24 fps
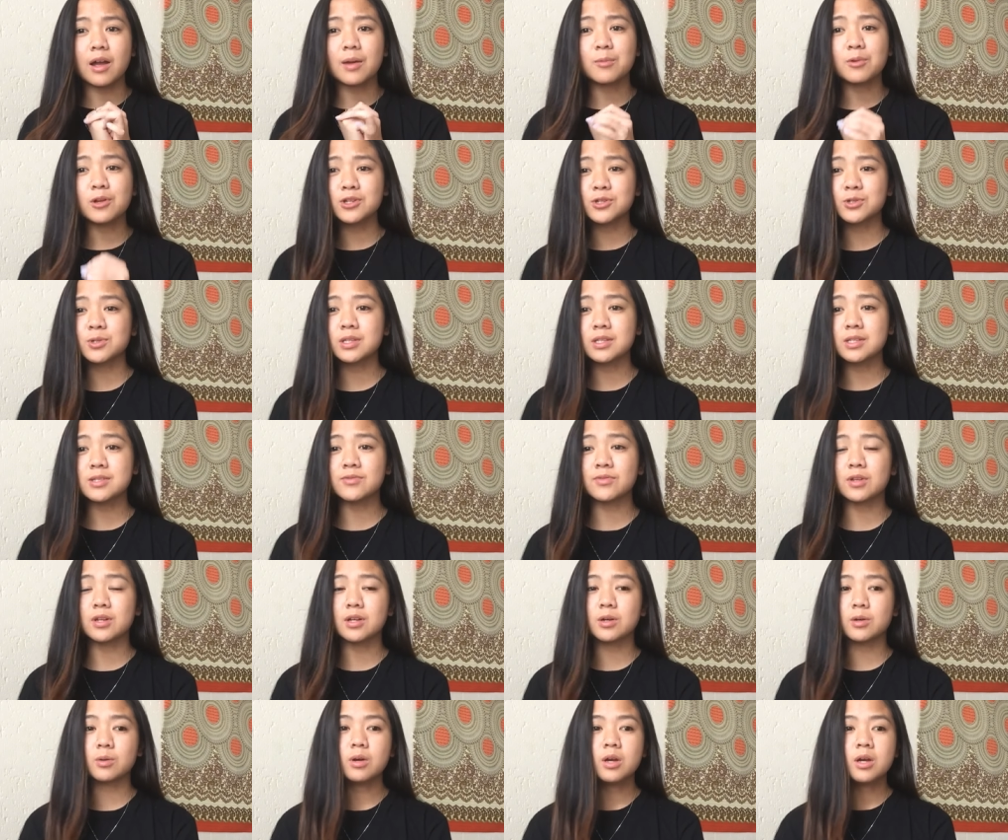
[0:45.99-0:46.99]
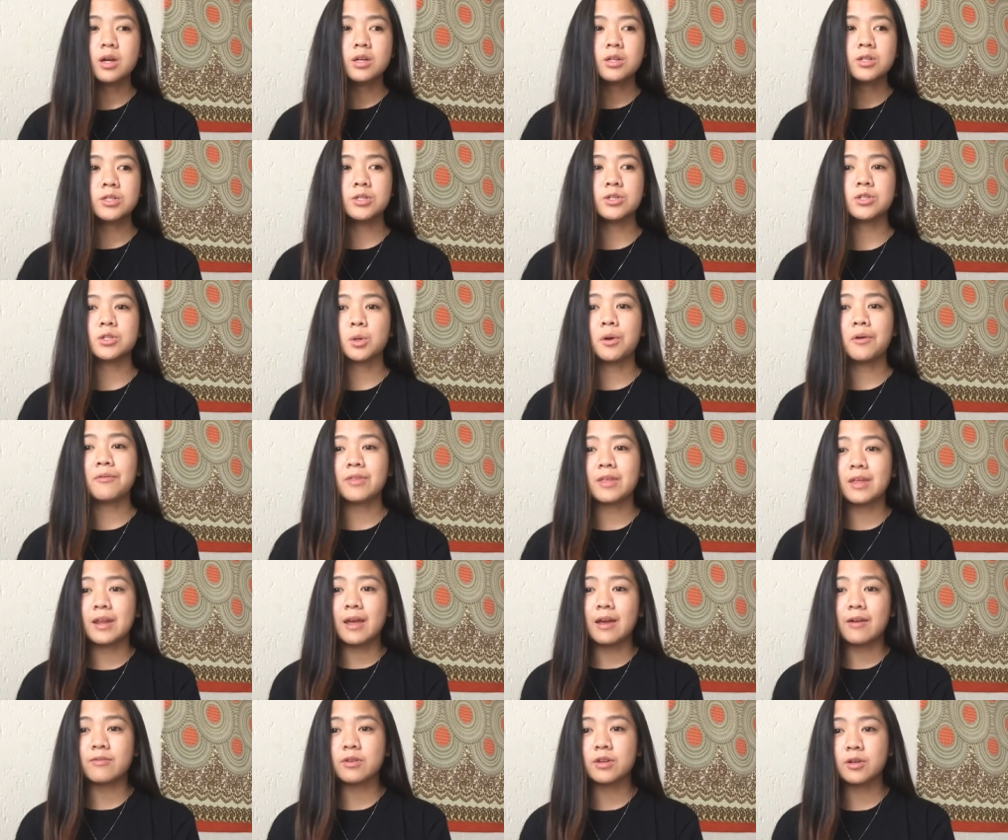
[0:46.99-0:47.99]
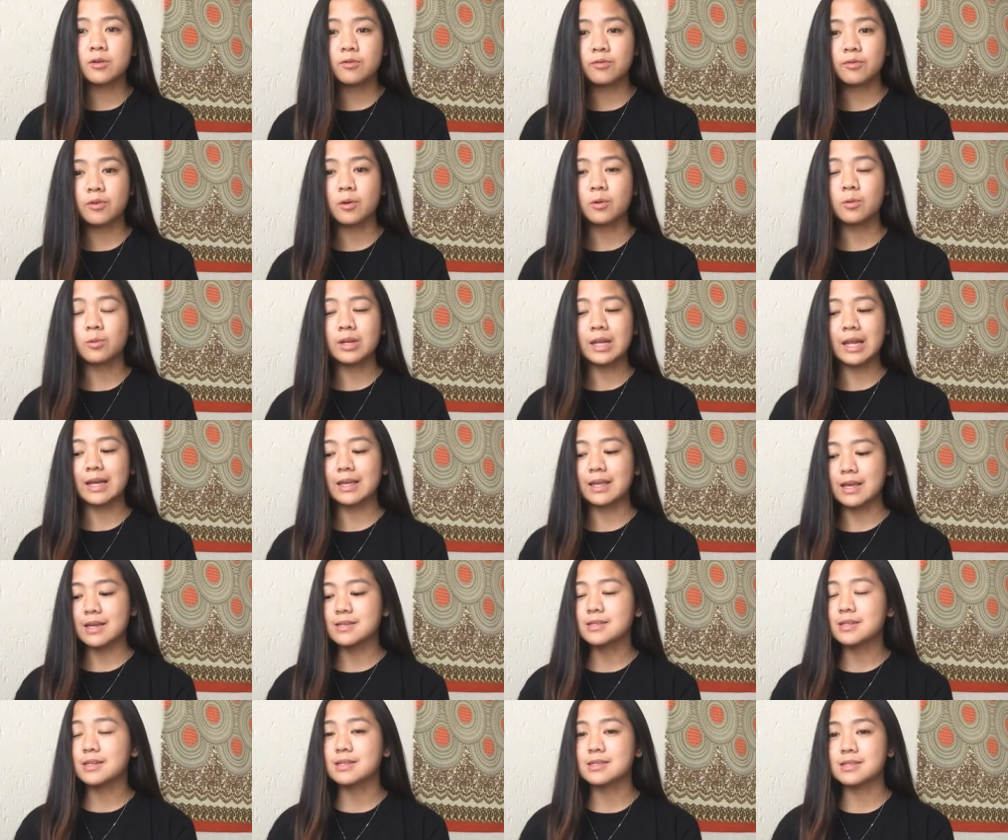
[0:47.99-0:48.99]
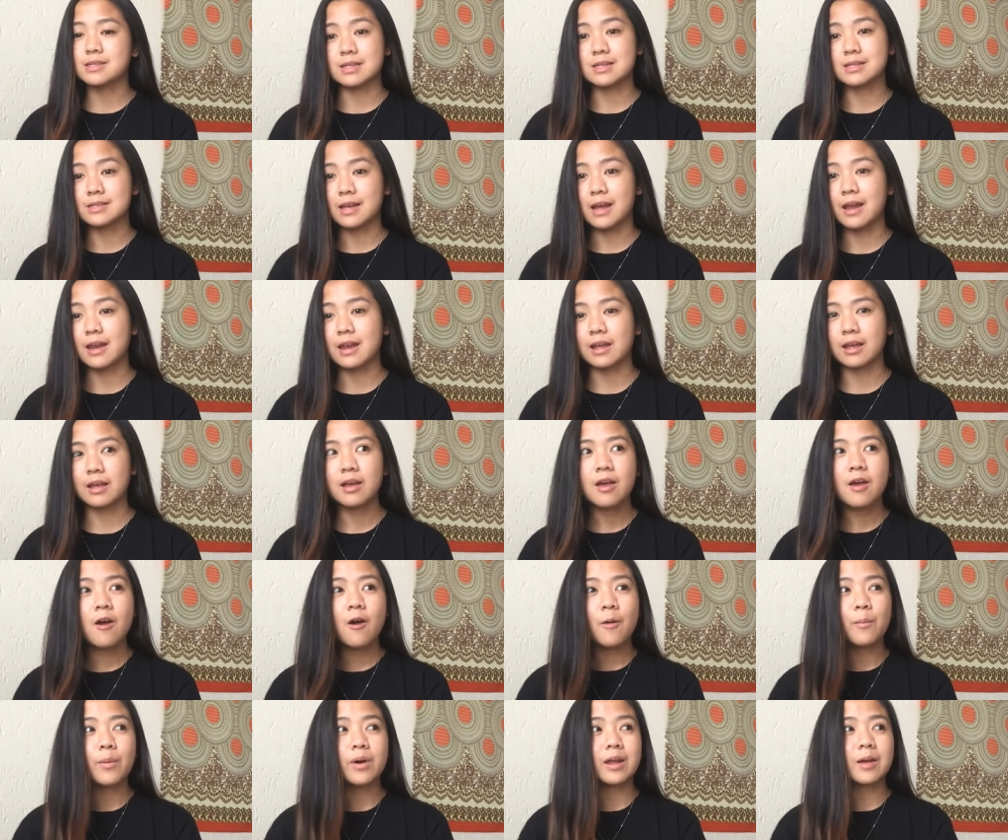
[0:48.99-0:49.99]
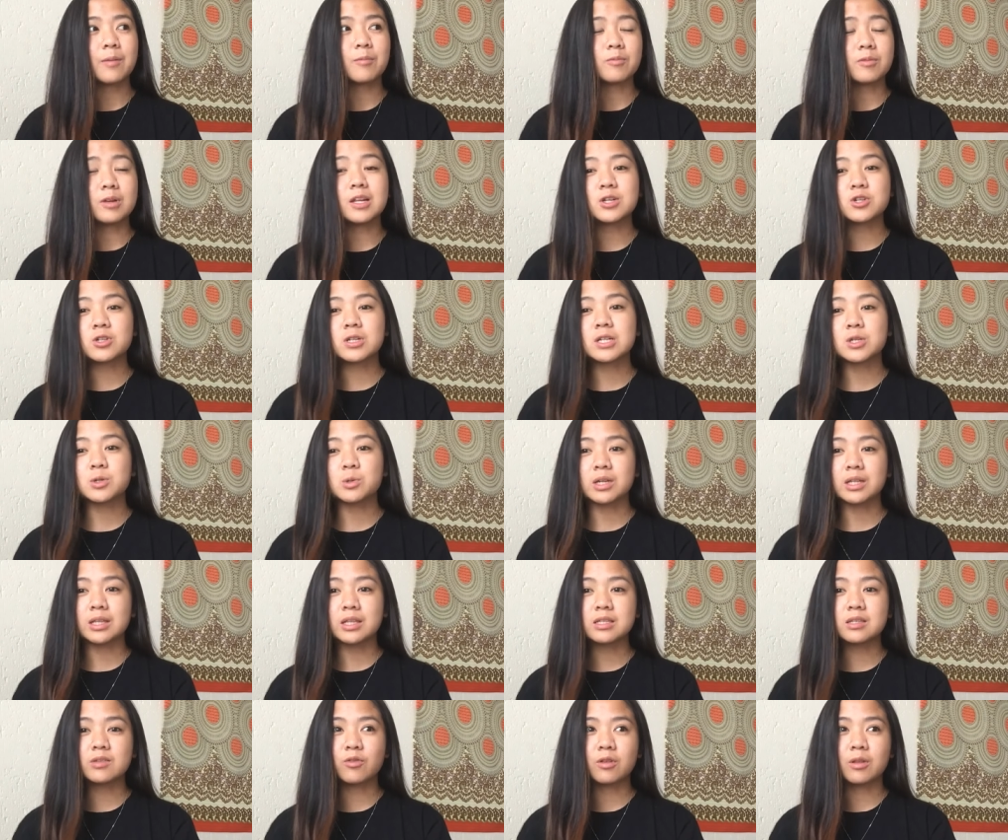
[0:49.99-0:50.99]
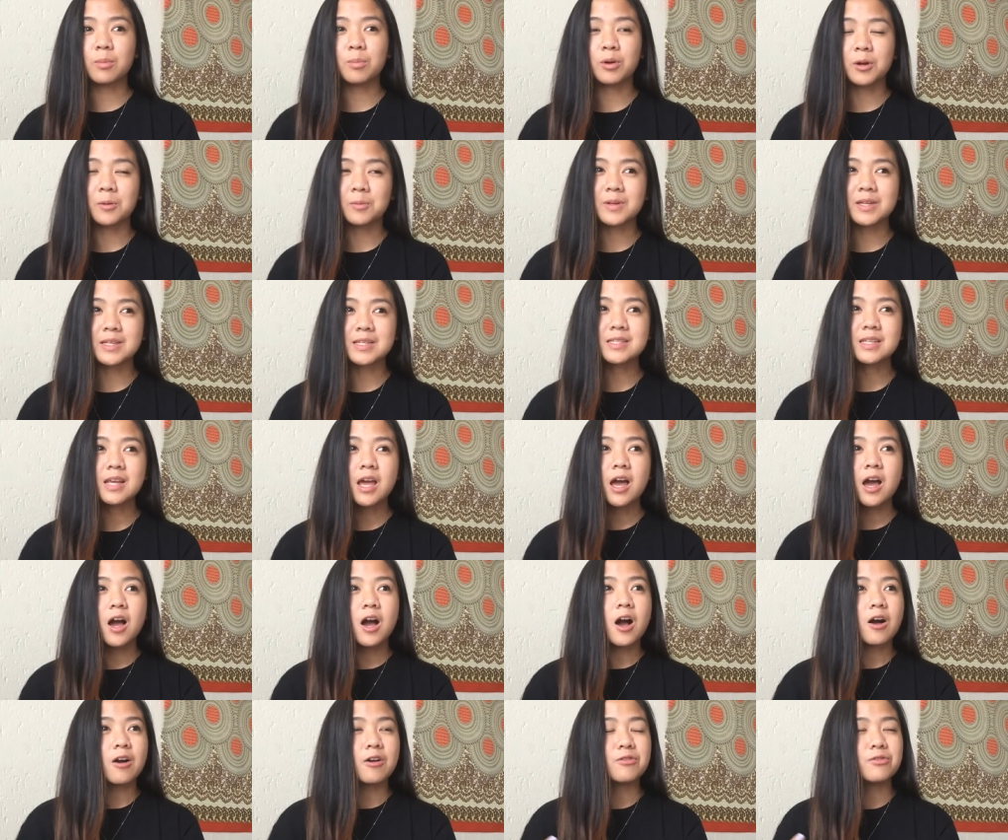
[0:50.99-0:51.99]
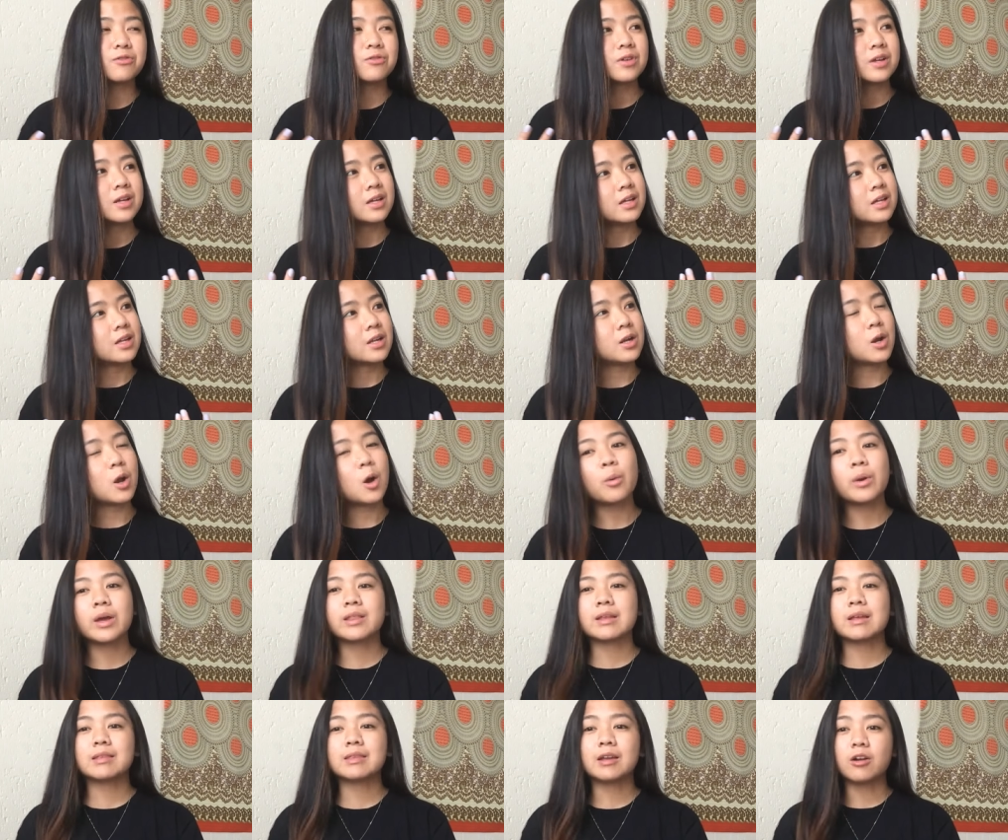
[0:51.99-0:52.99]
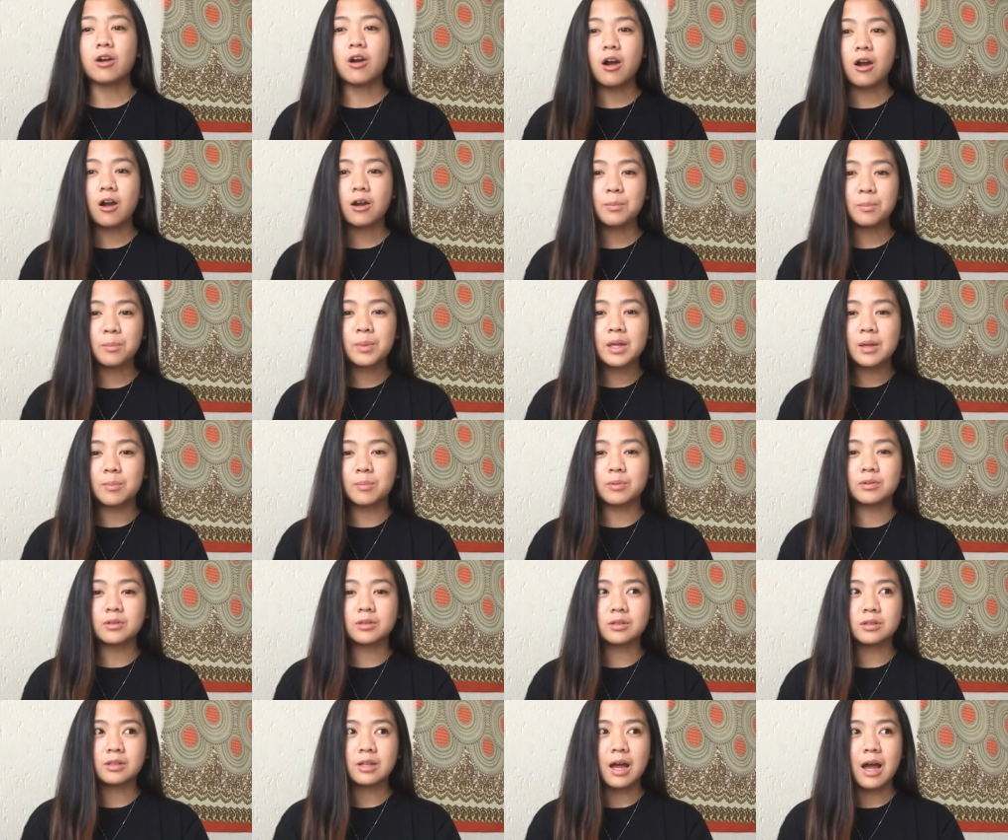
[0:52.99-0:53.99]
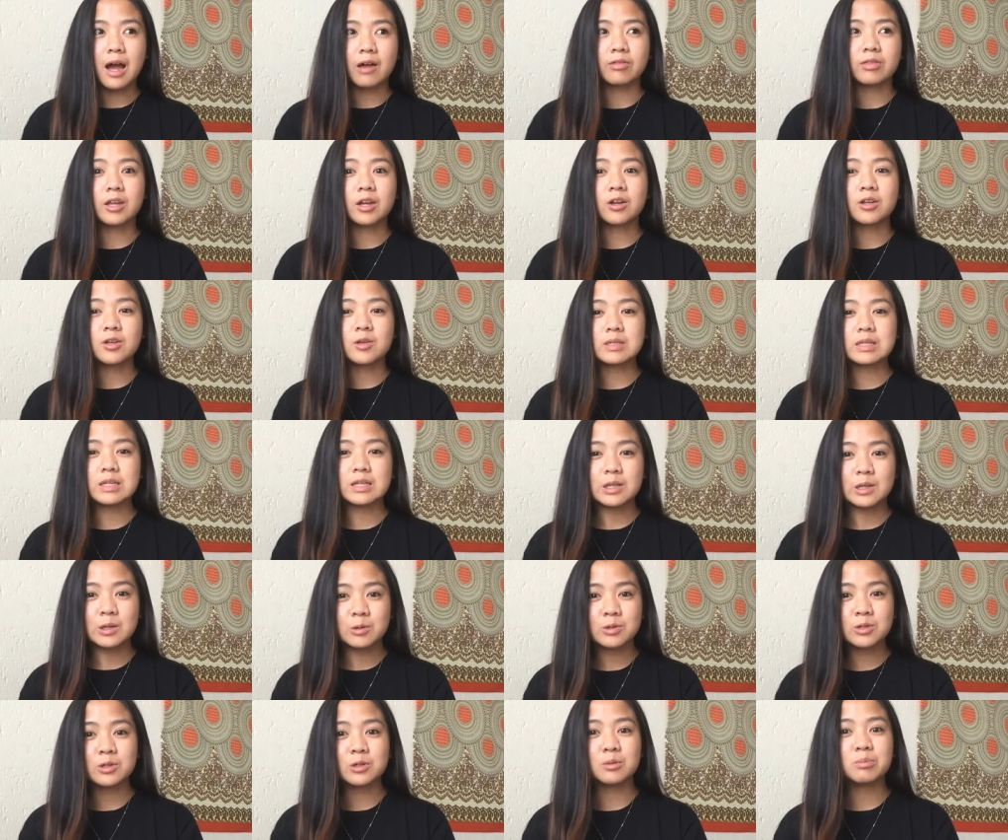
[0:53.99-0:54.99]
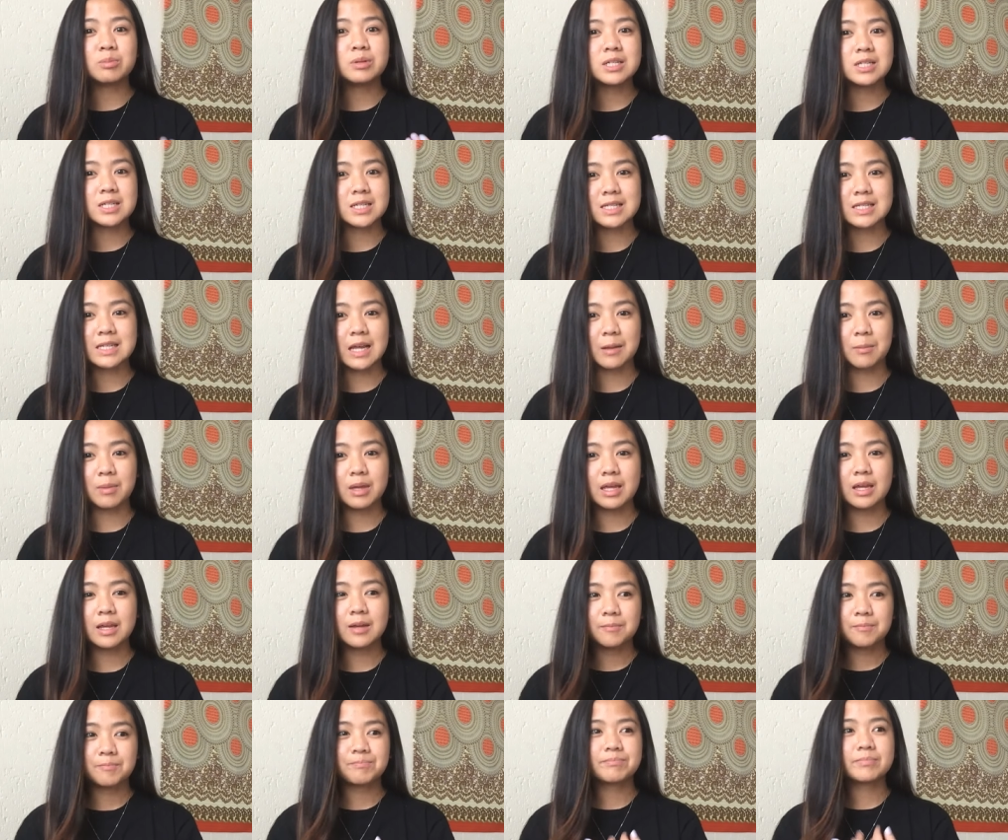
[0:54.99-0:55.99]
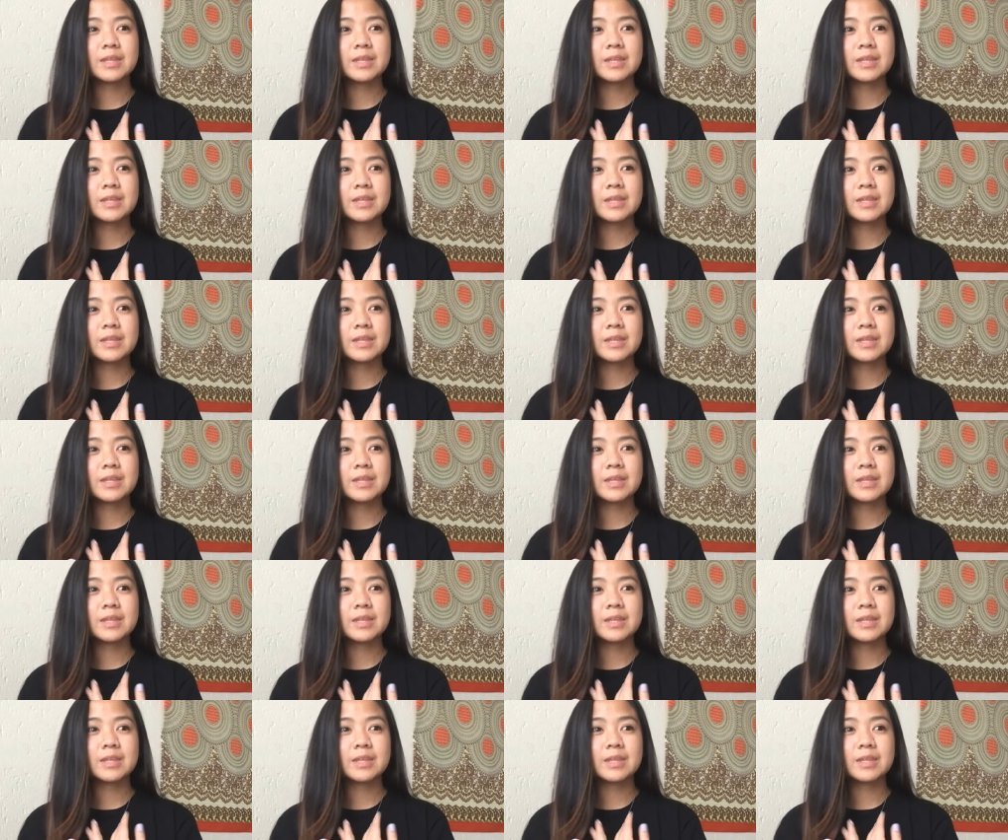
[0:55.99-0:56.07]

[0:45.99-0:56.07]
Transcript: I'm not doing this video to show off that I have a new phone. Like, yes, it is exciting, but I'm literally doing this for the purpose of knowing that there are people out there using YouTube just like me